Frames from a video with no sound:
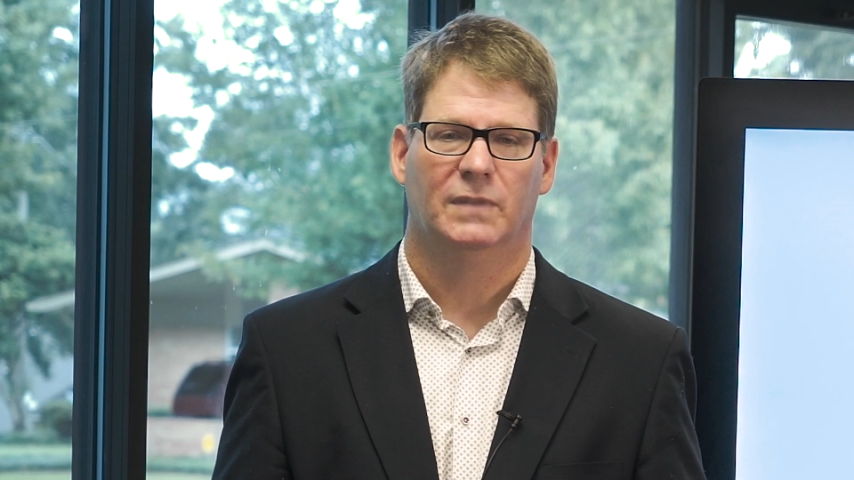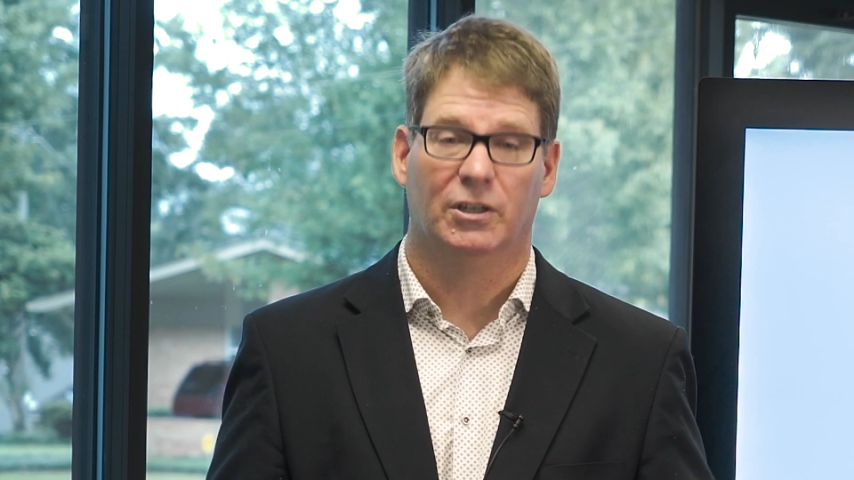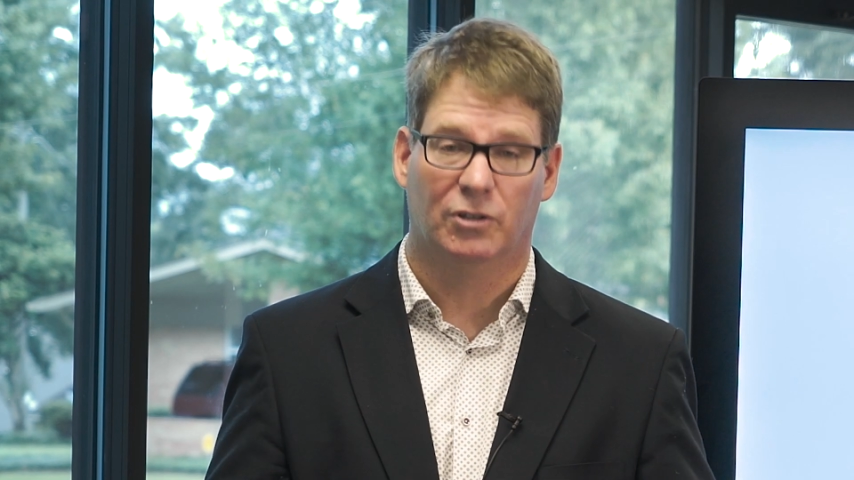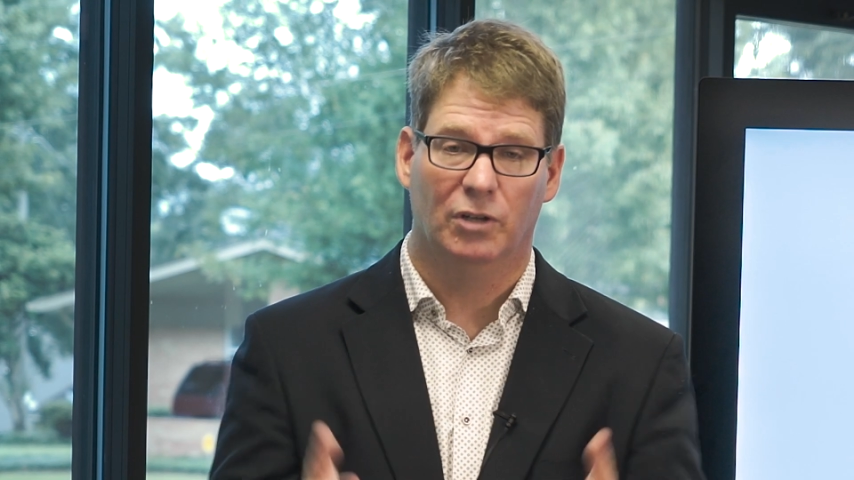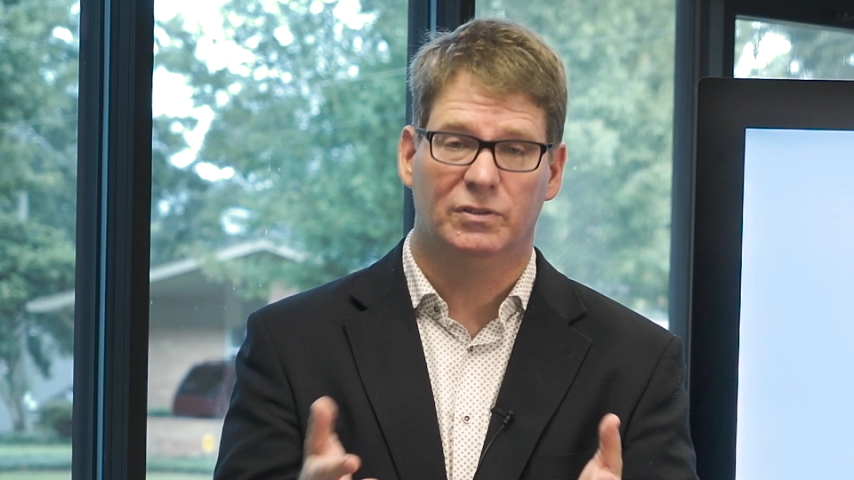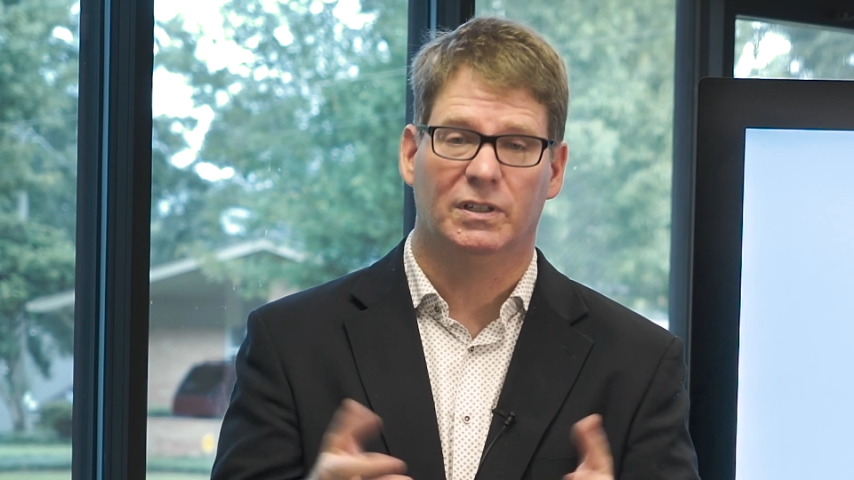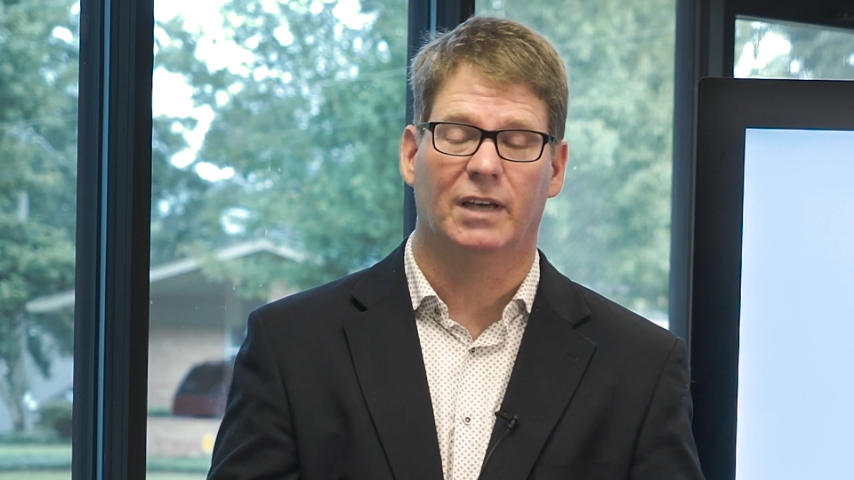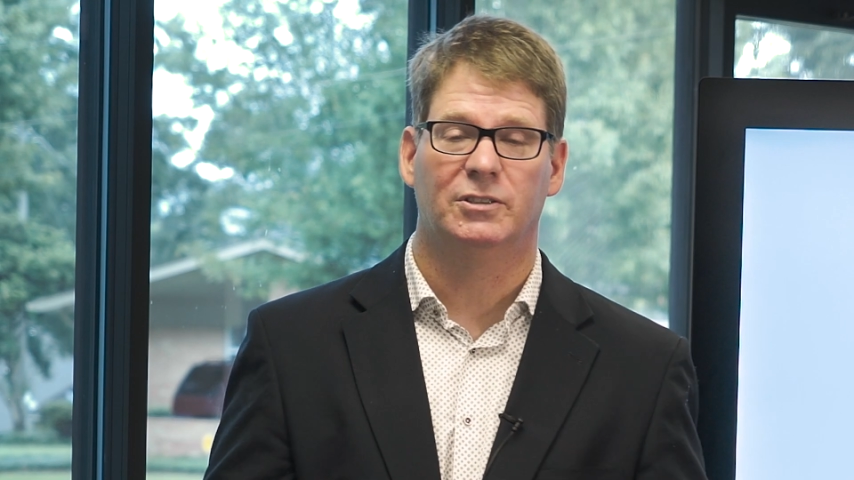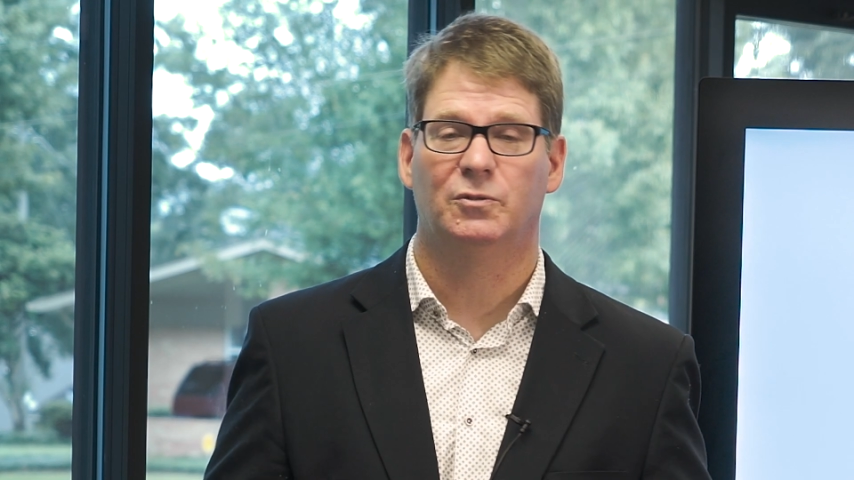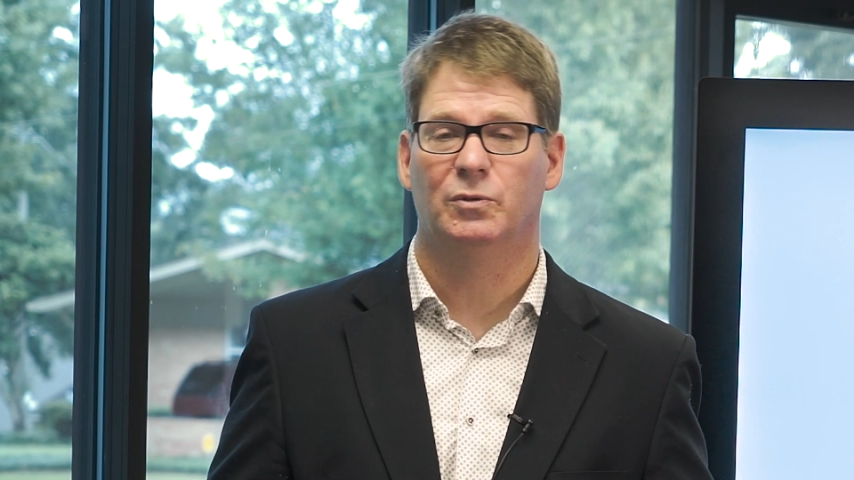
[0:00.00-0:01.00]
In closing,
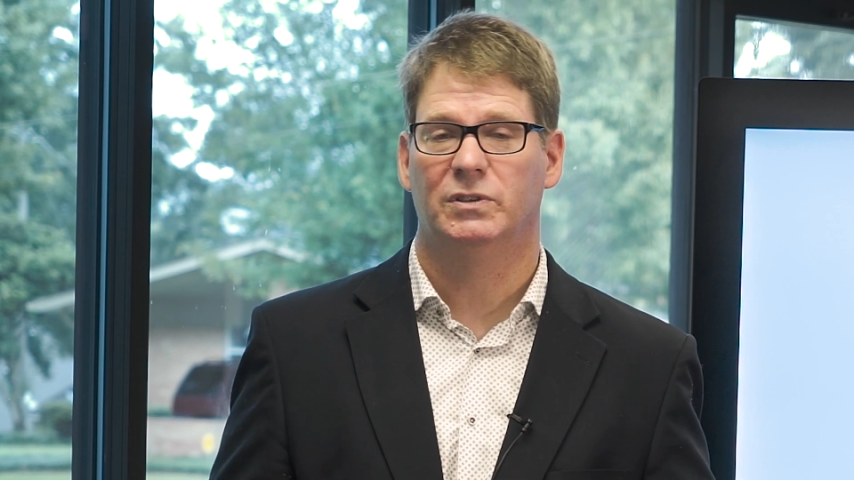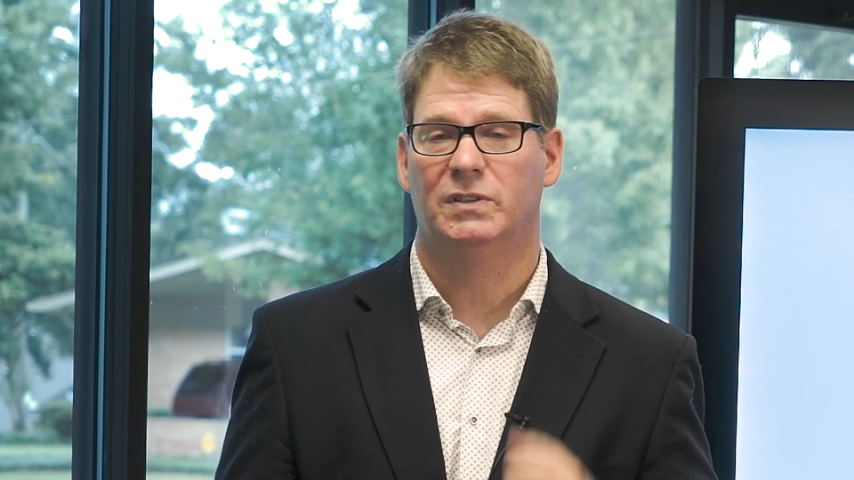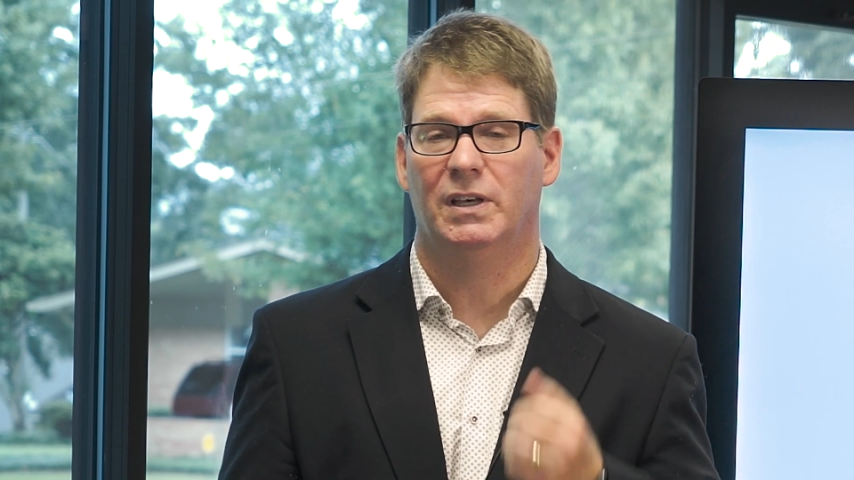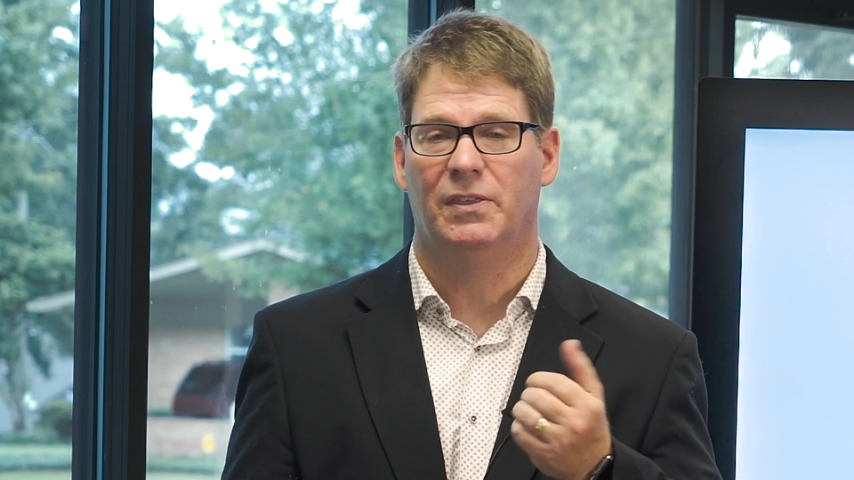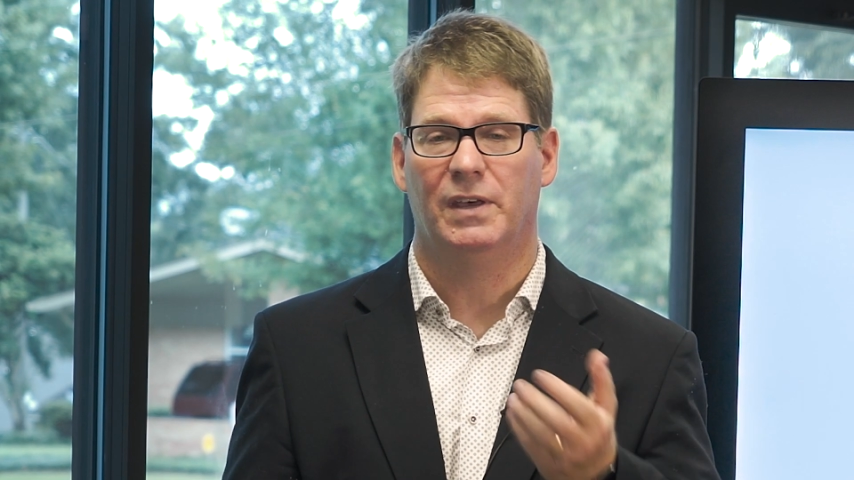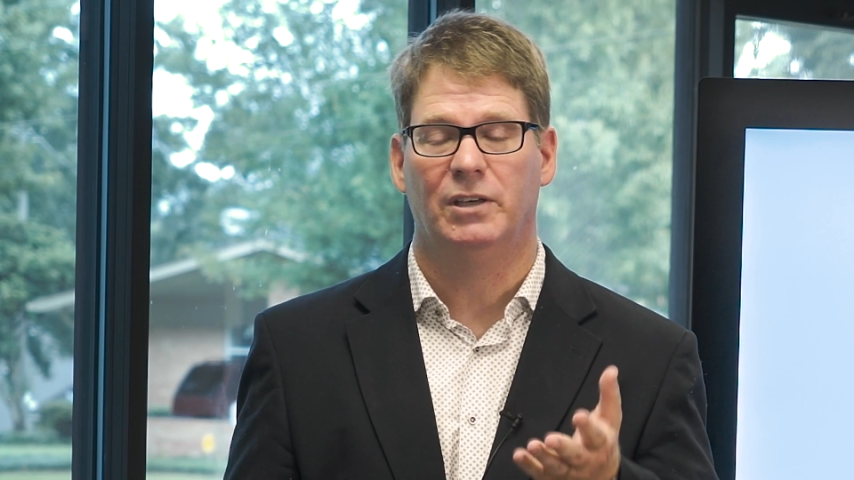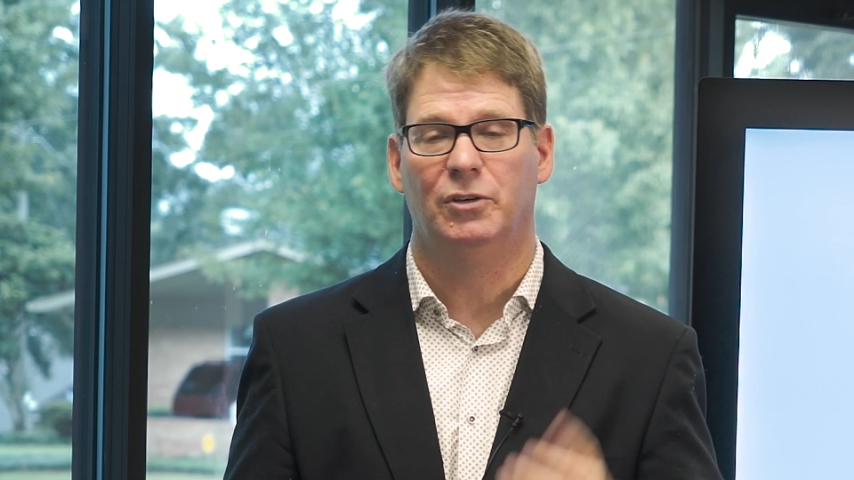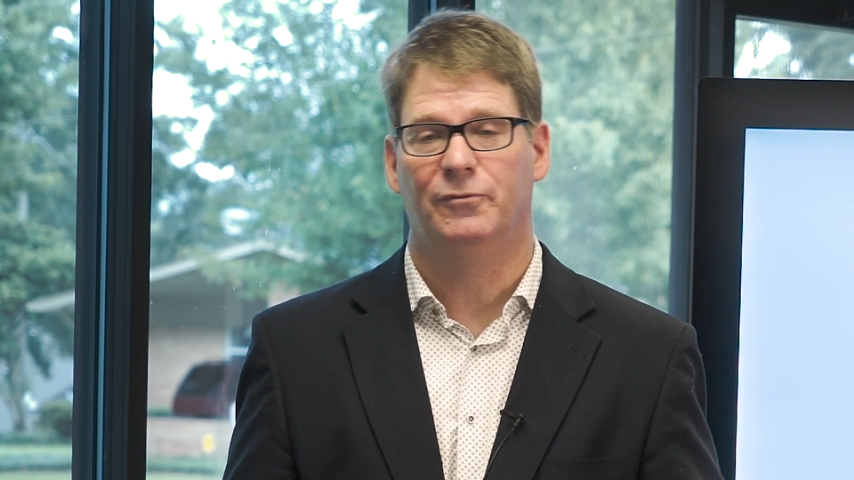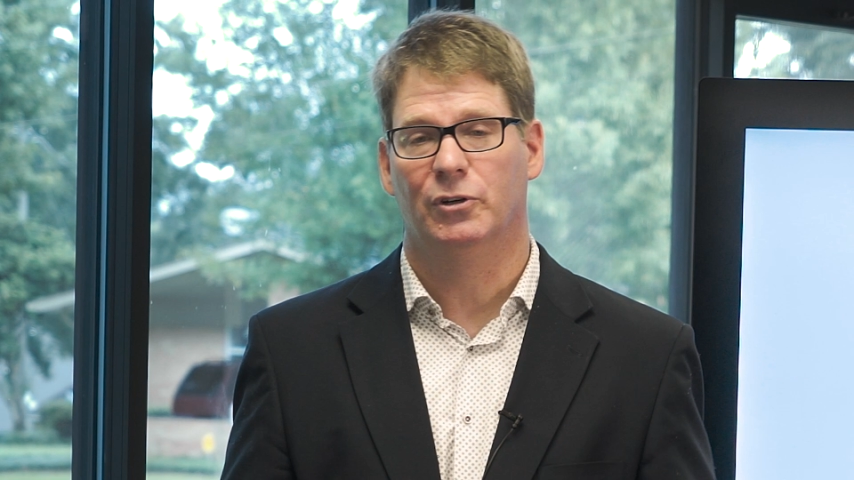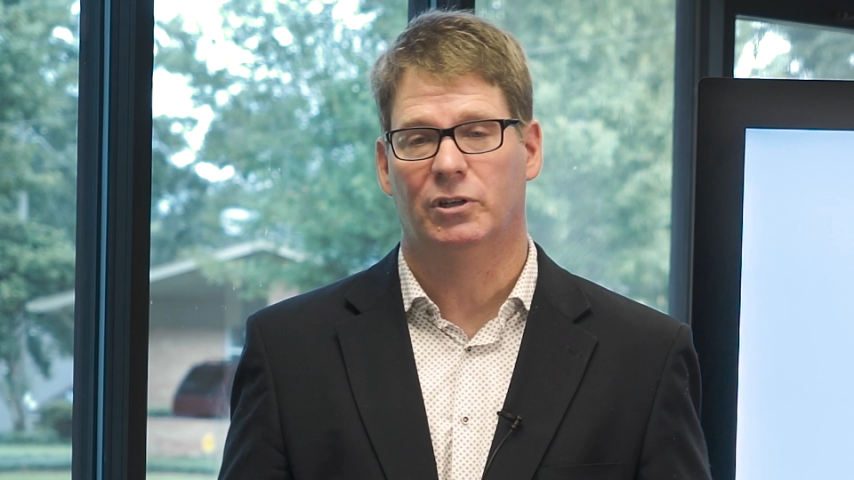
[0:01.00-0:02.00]
I just wanted to say thank you for